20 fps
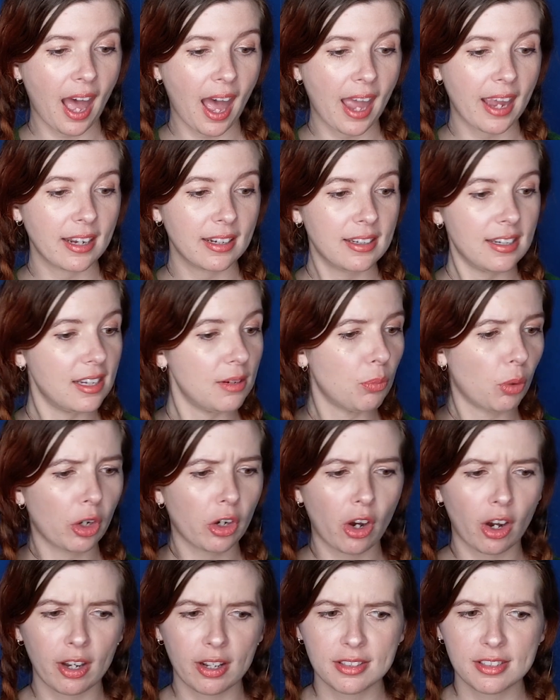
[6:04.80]
I need more
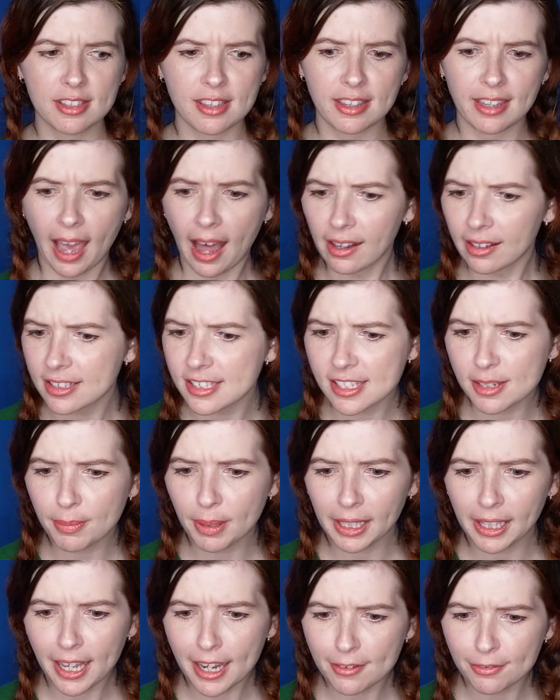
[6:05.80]
Guardians of the Galaxy in
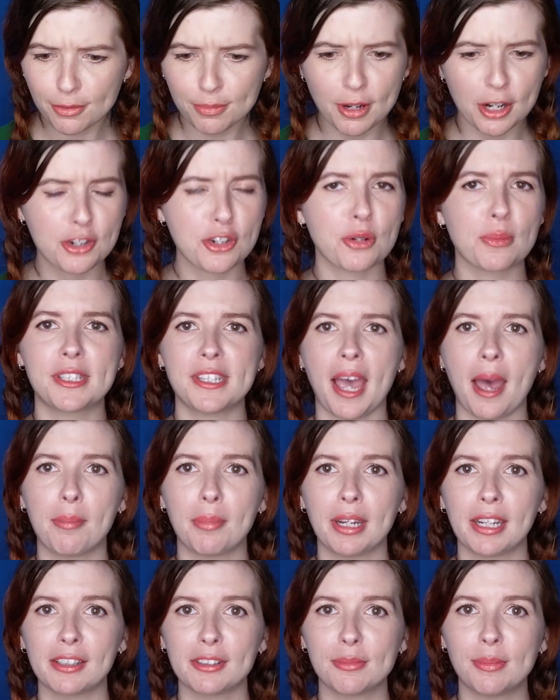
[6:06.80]
my life. I'm not sure what's
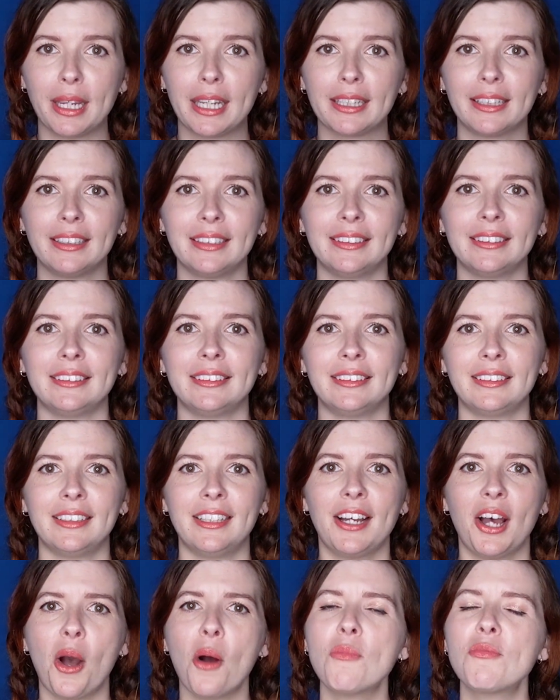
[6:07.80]
happening to me.
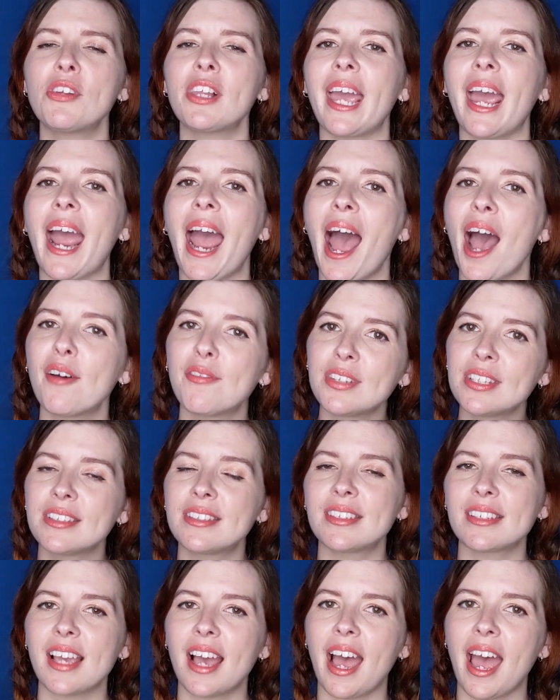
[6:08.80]
Hopefully I
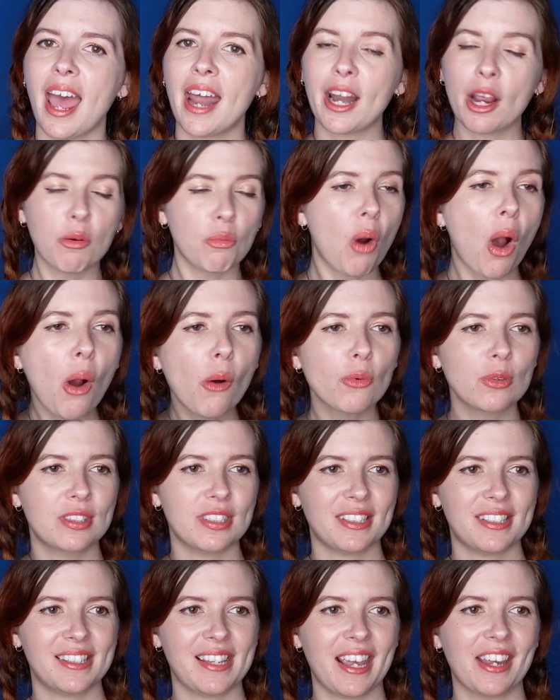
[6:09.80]
haven't and I
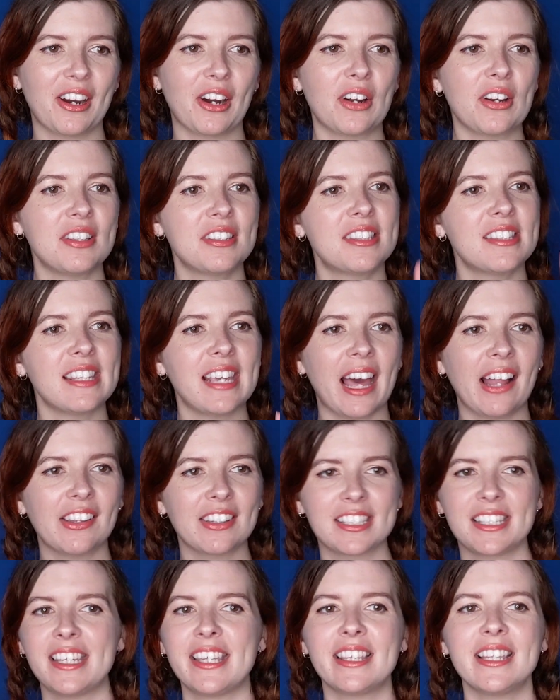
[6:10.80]
won't say Guardians of the
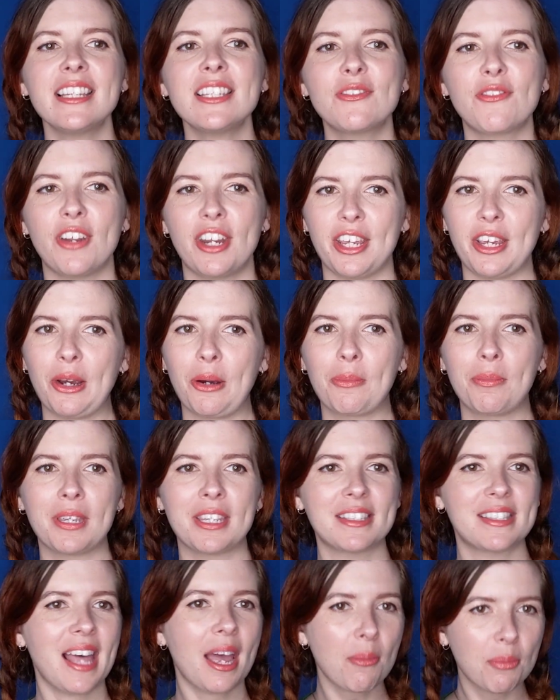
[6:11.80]
Galaxy in this video
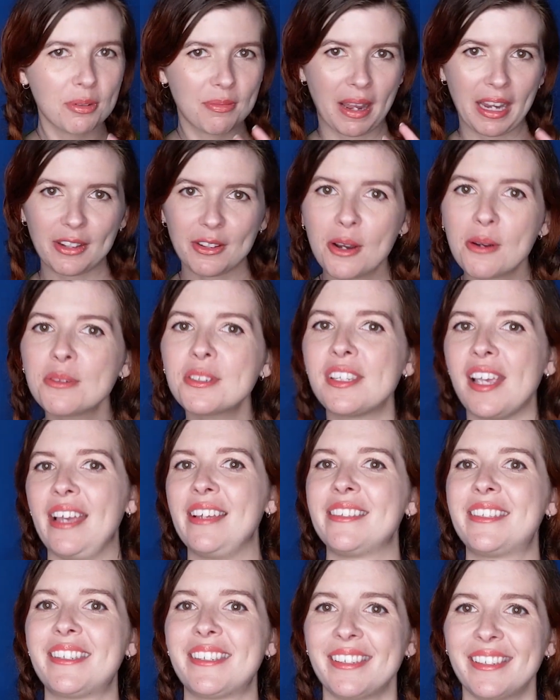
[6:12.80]
because that would make no
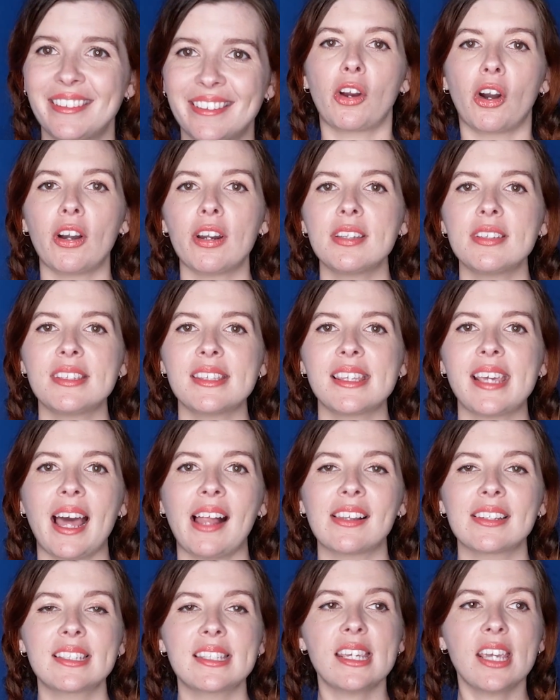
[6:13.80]
sense. Guardians of the
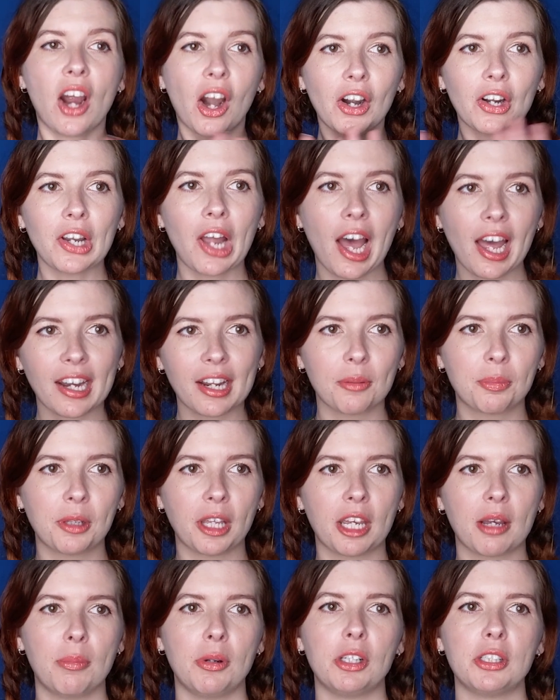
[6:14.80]
Galaxy are not
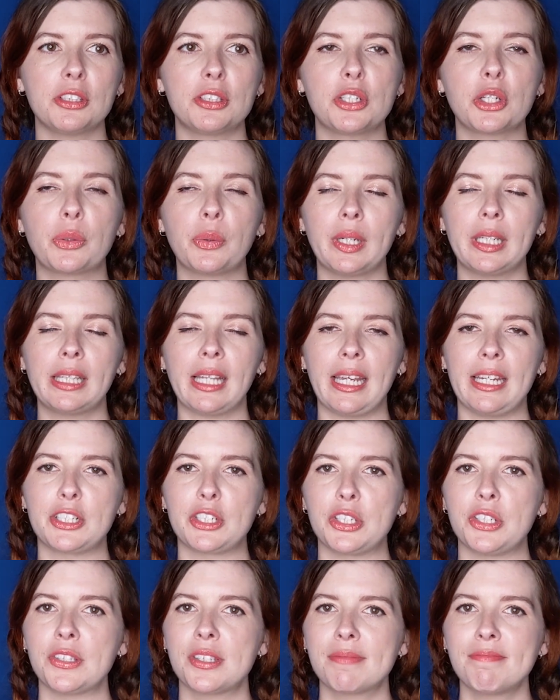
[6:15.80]
applicable to Green
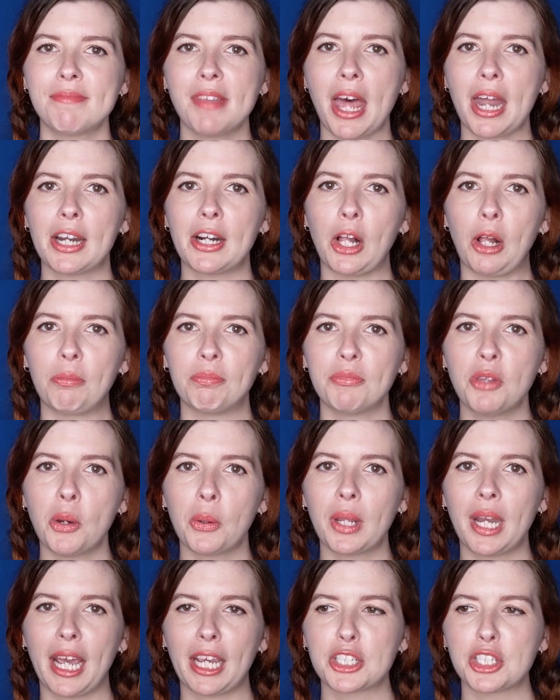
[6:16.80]
Lanterns. Not at all. No
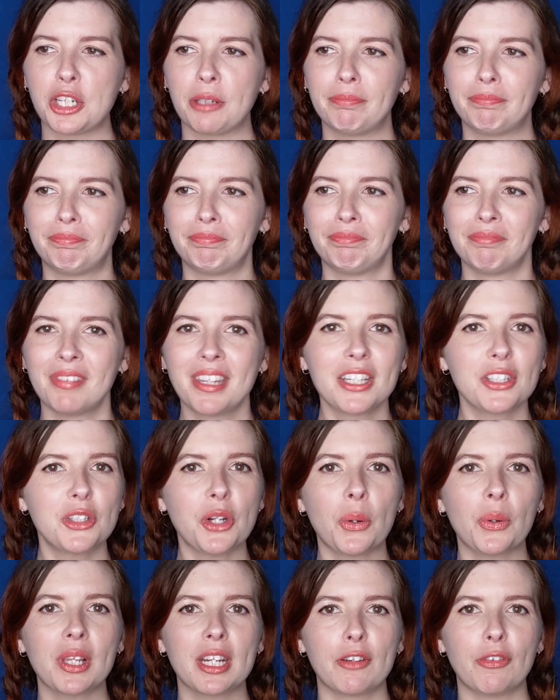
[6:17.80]
connection.
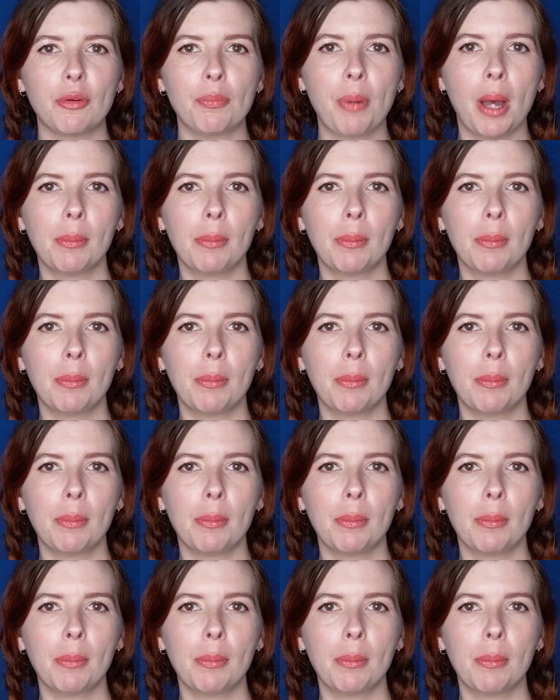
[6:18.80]
Totally different